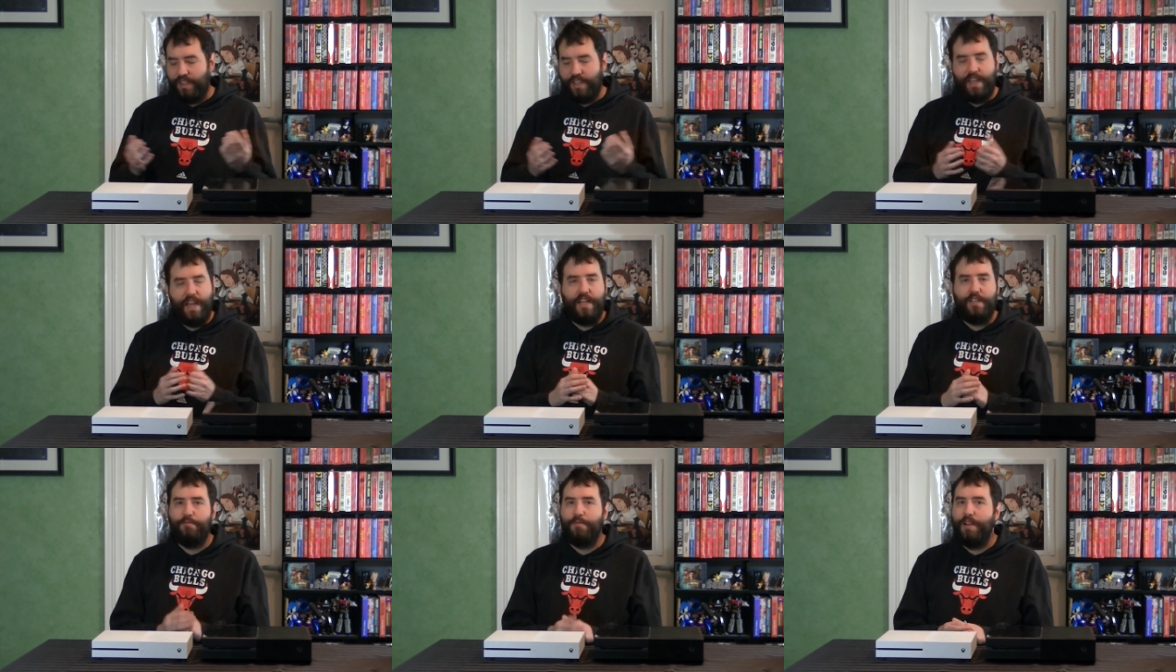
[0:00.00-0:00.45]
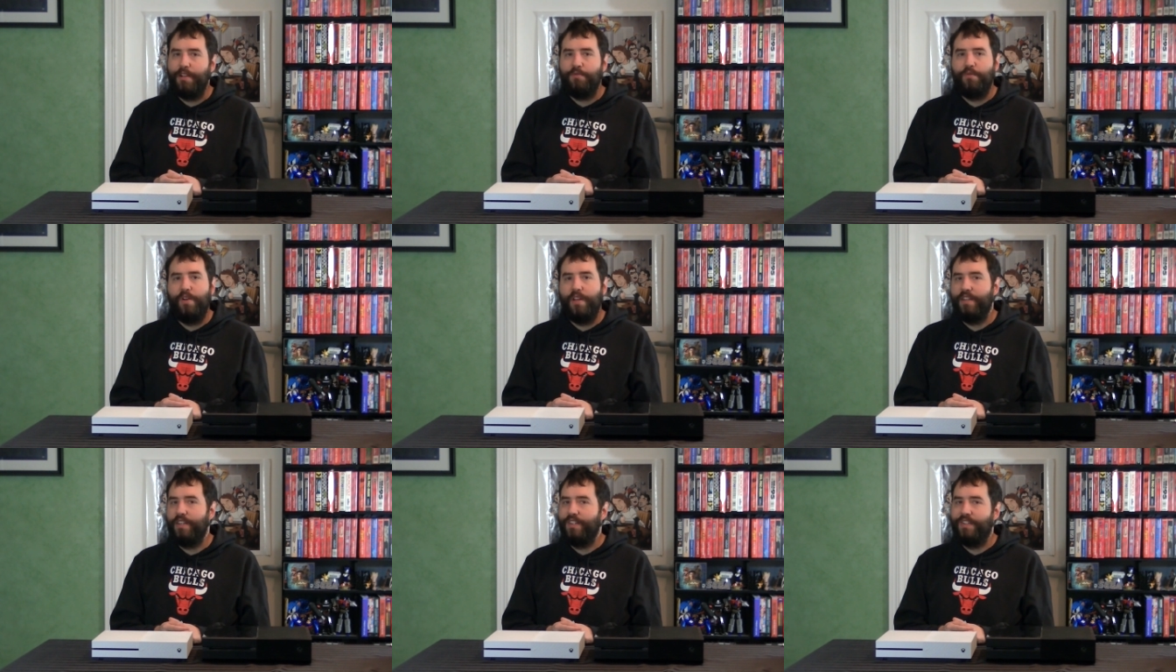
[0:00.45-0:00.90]
Xbox
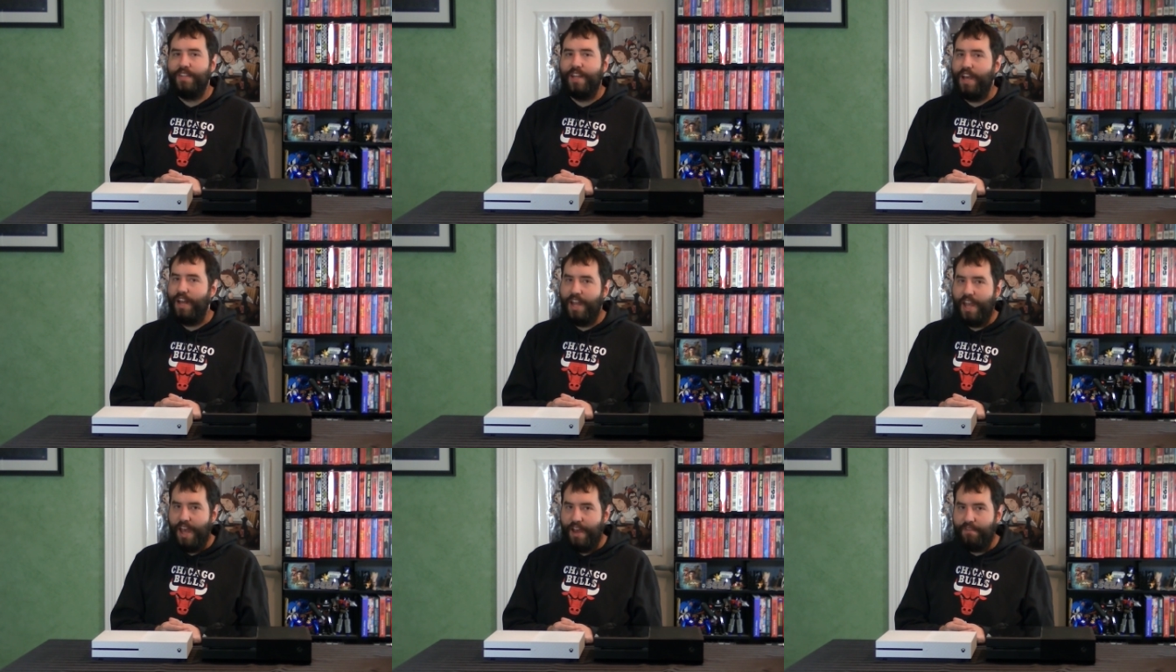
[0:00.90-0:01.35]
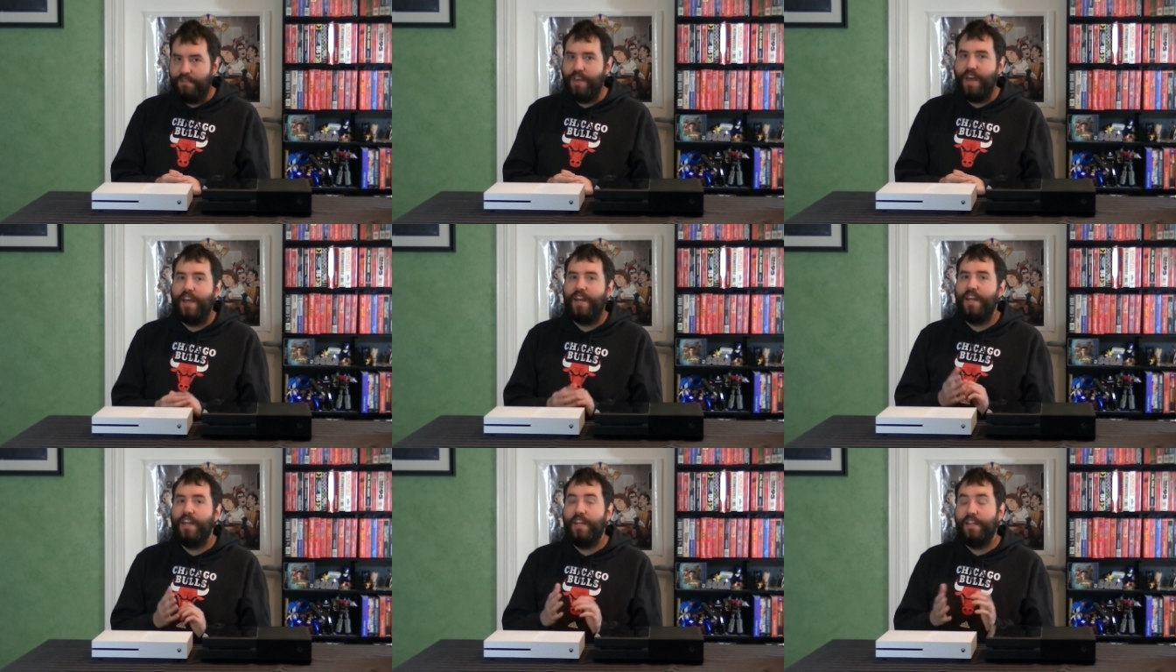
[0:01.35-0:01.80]
One does not have
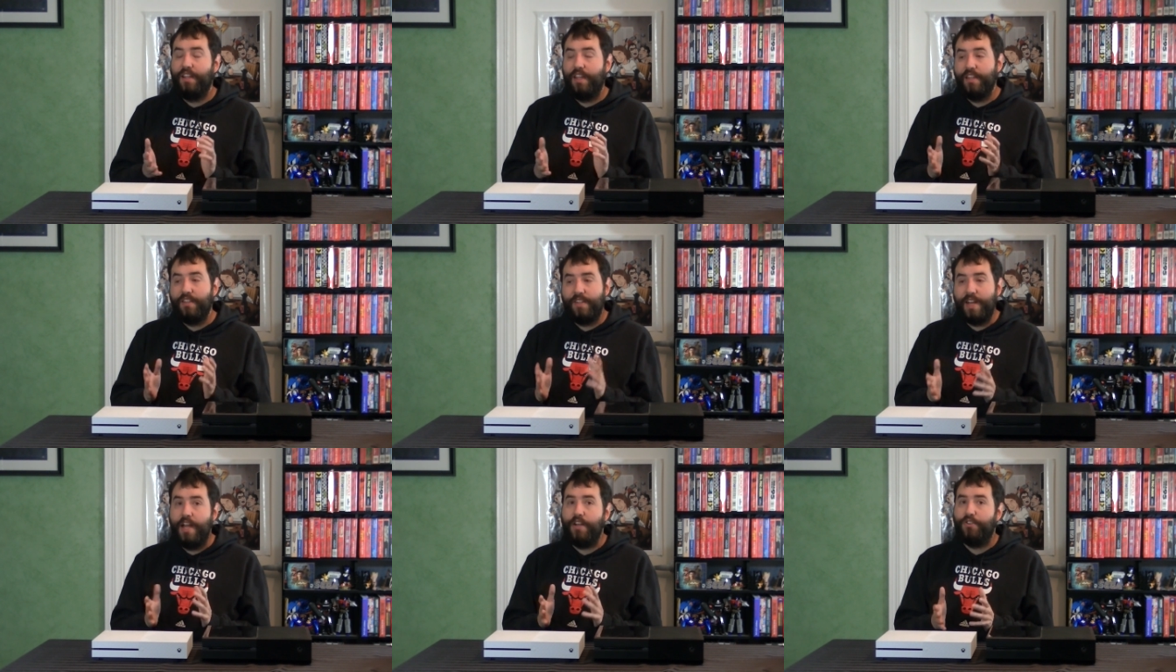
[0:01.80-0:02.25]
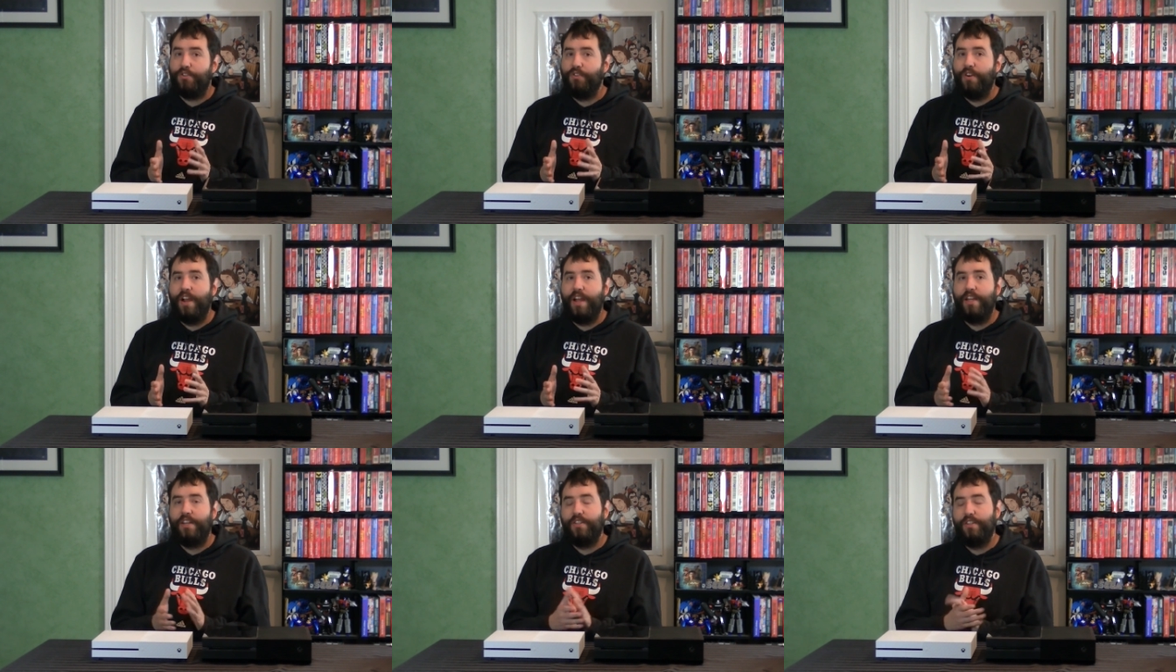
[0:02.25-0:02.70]
that, and it's not
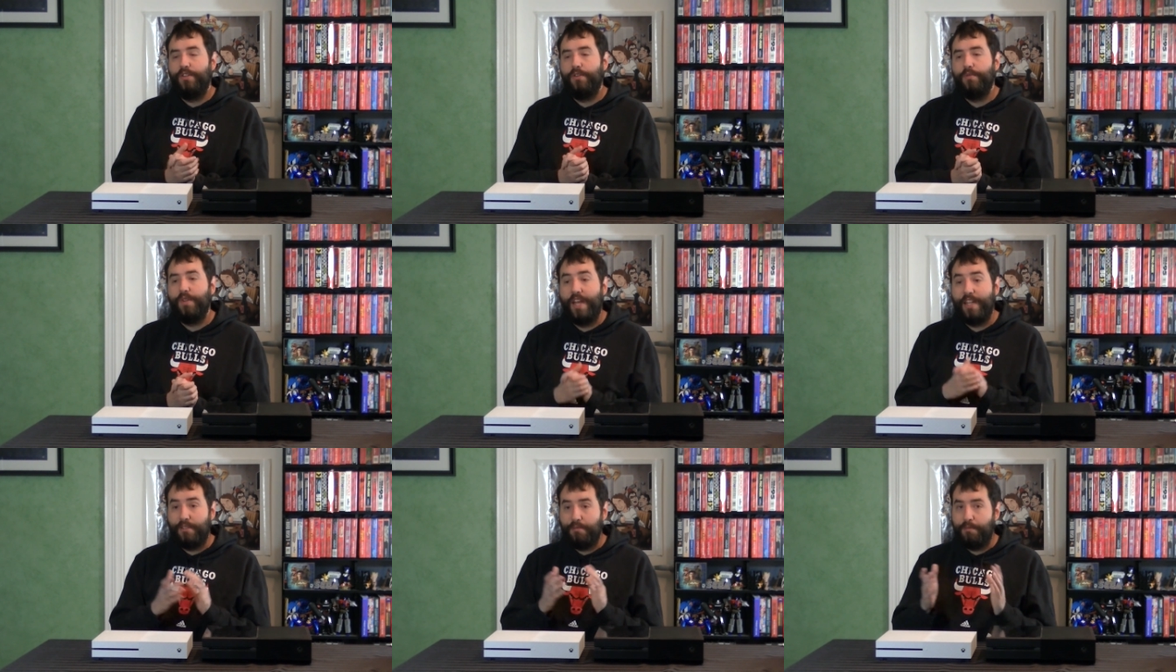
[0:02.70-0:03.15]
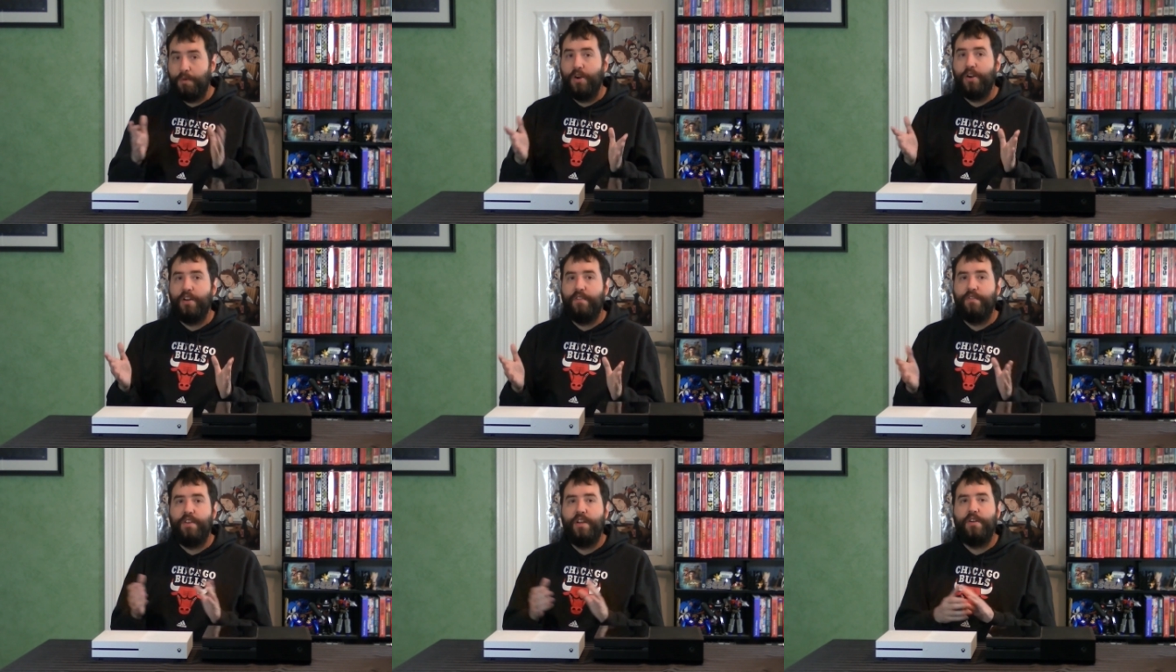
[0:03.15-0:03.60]
trying to. That's
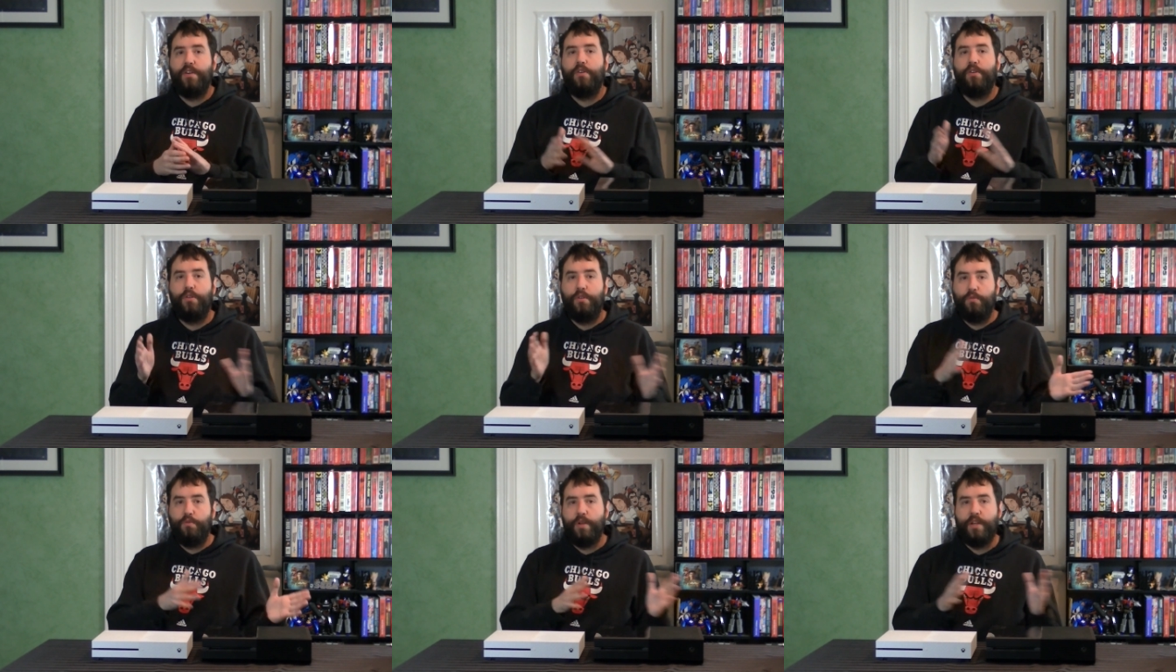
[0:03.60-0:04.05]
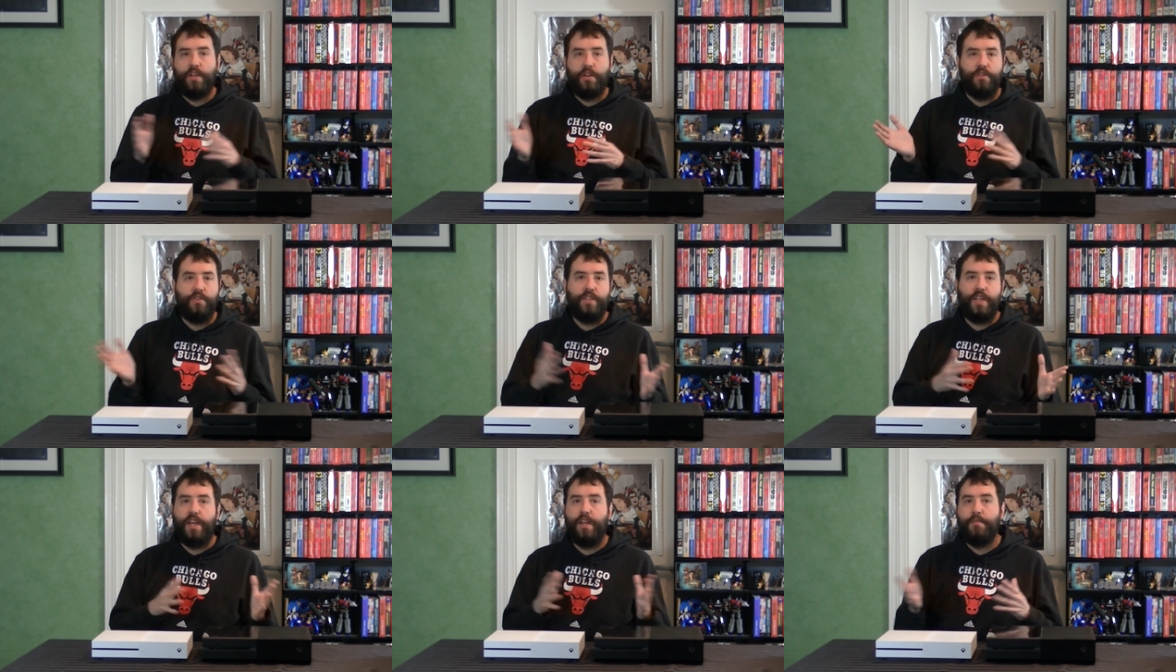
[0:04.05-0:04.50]
part of their whole
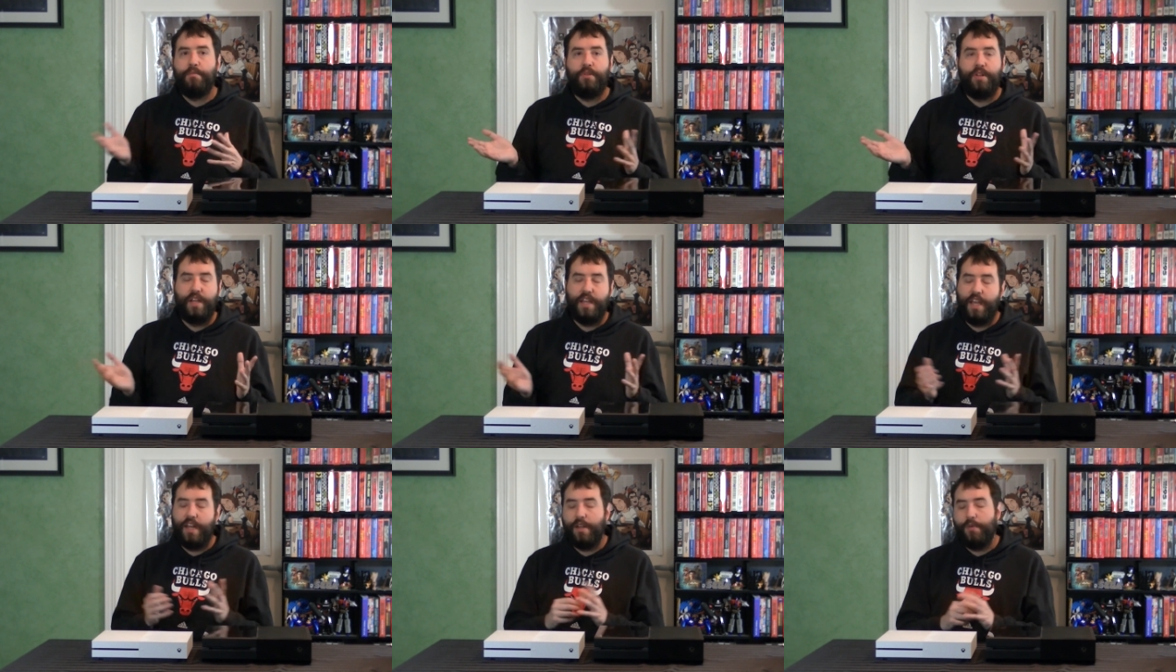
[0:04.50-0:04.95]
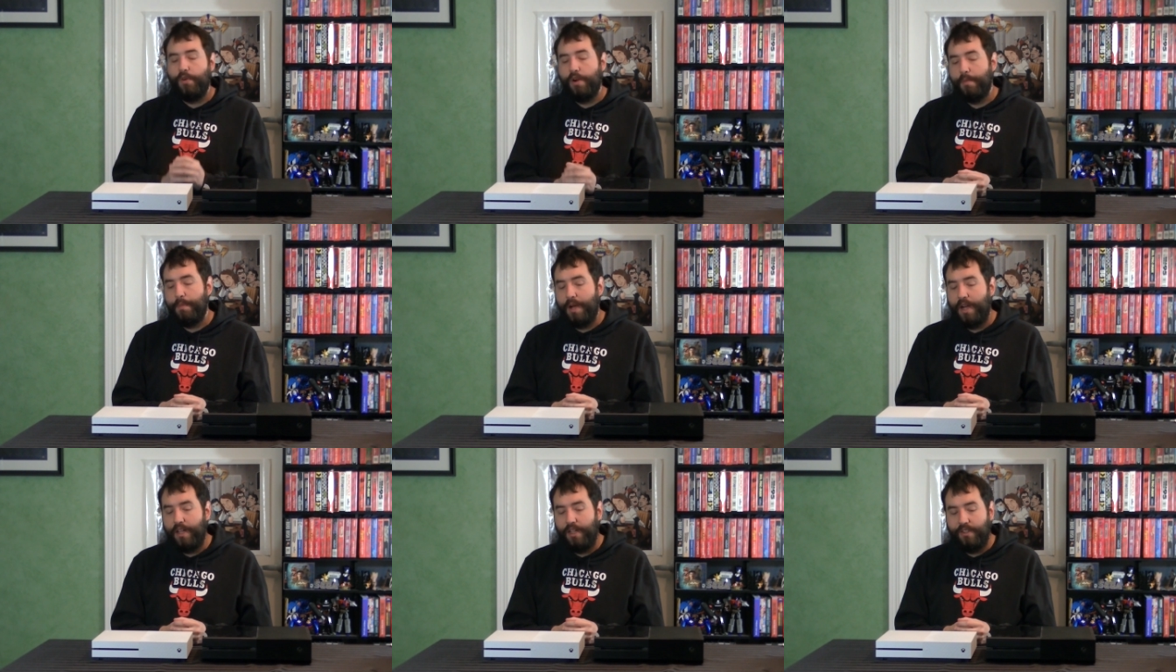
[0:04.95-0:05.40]
Windows 10 play
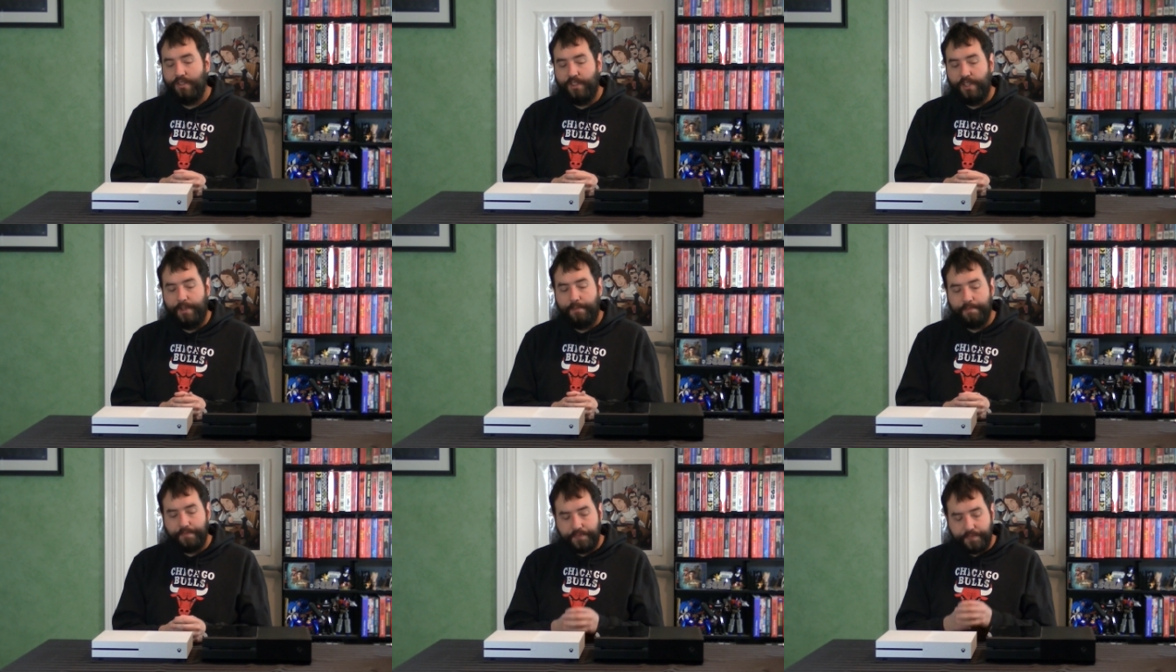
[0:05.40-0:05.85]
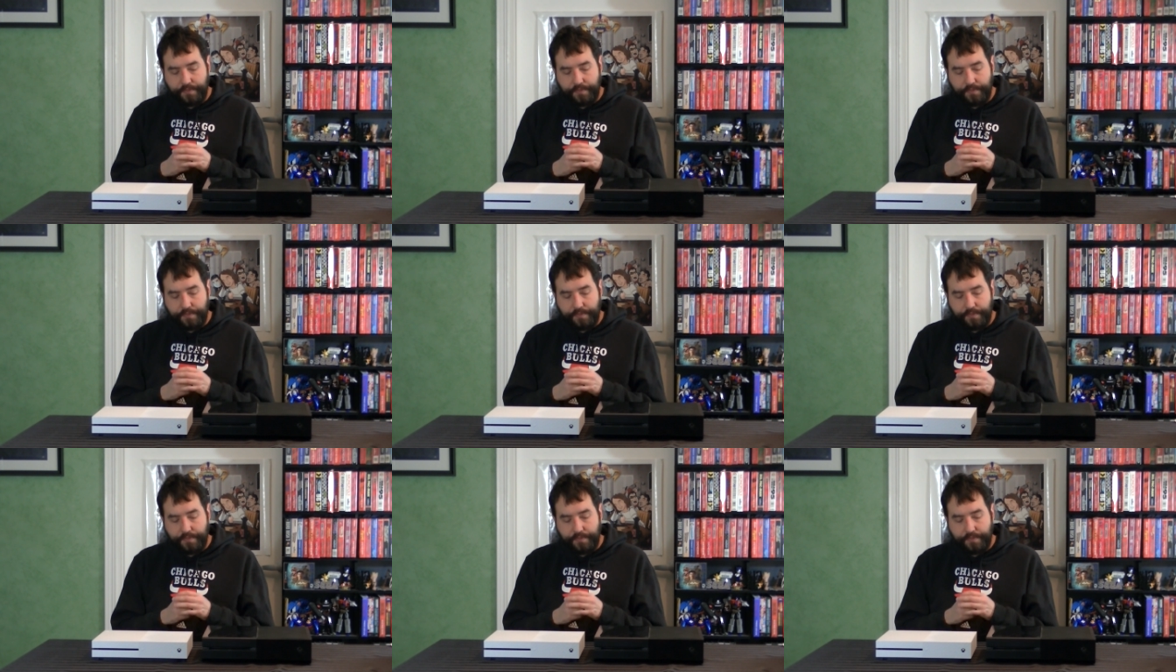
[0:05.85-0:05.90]
anywhere policy.